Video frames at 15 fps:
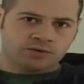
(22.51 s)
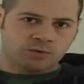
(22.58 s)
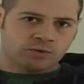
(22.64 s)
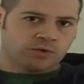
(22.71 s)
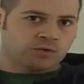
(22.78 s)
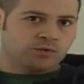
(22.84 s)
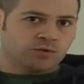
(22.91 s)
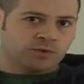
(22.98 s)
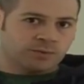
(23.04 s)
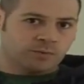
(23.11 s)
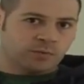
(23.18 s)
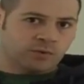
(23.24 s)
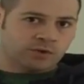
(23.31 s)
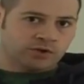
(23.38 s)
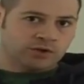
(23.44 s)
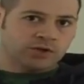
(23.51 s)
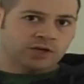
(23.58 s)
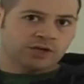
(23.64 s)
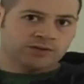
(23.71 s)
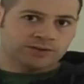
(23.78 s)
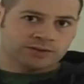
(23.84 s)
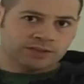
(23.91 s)
or the crib where your
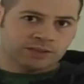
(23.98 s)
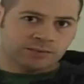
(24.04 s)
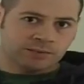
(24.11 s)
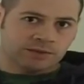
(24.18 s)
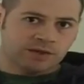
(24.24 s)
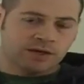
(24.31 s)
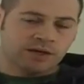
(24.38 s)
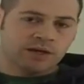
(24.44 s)
child is sleeping.